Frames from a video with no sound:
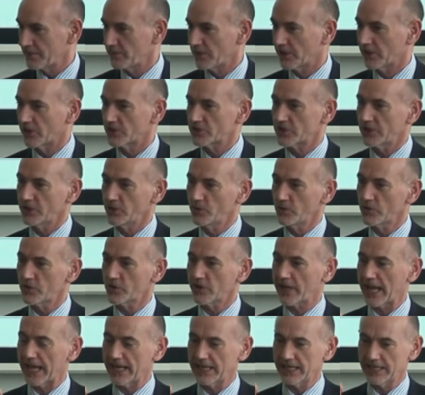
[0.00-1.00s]
because they know
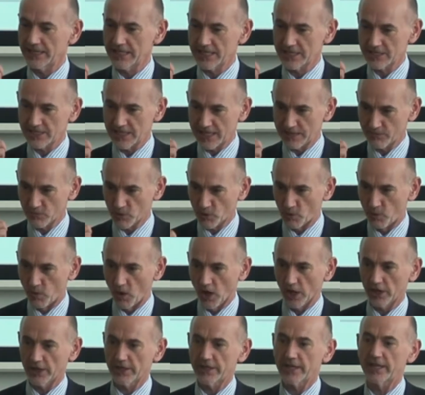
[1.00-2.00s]
they're getting the same
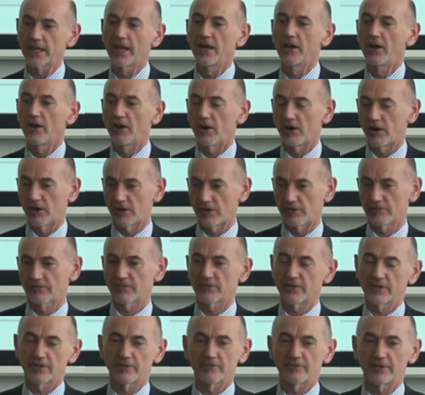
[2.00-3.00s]
quality of